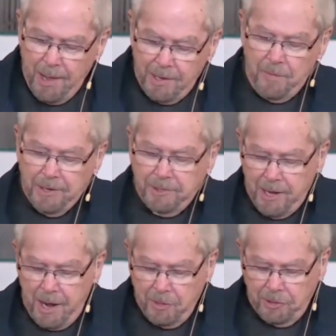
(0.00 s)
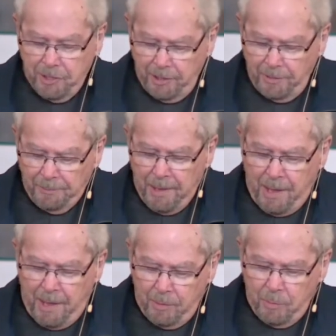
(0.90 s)
There were 8 of us in our
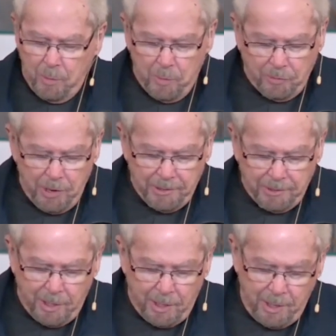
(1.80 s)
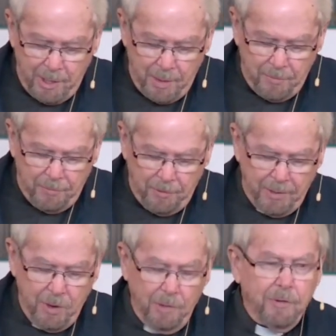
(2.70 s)
cell, and we were dressed,
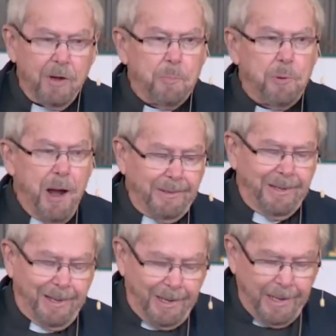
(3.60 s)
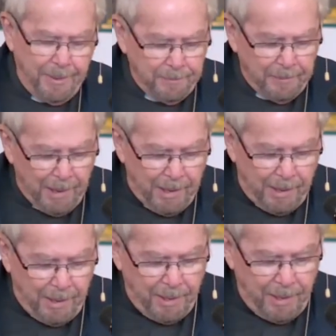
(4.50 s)
I'm afraid, not very practically,
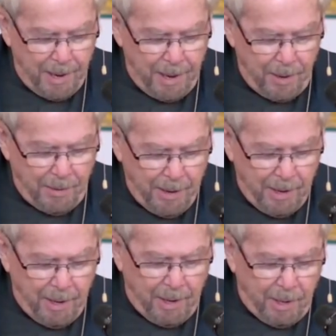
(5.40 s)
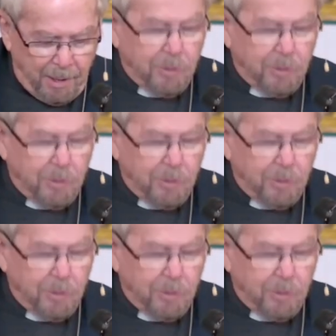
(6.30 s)
in our